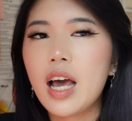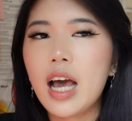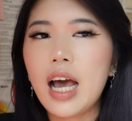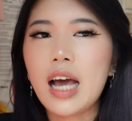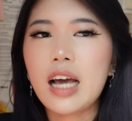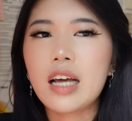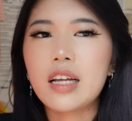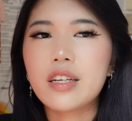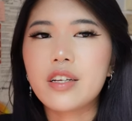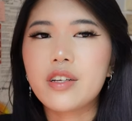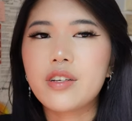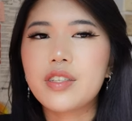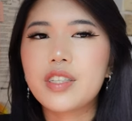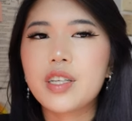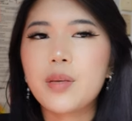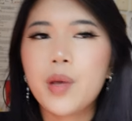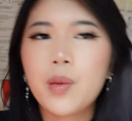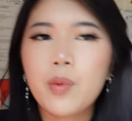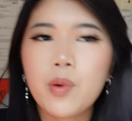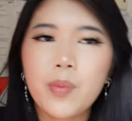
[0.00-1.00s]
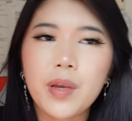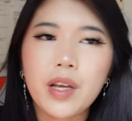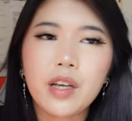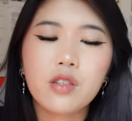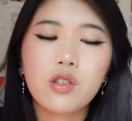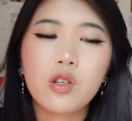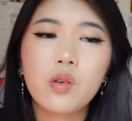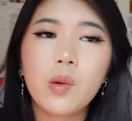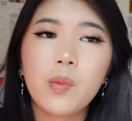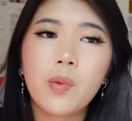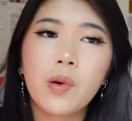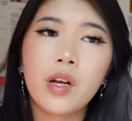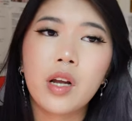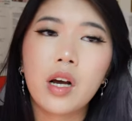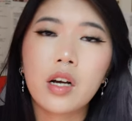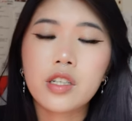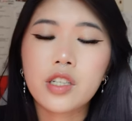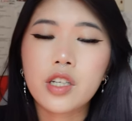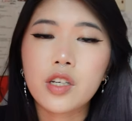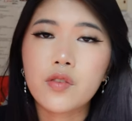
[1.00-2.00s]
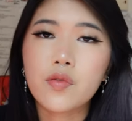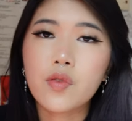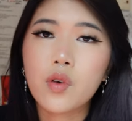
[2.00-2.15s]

and you see people being super productive,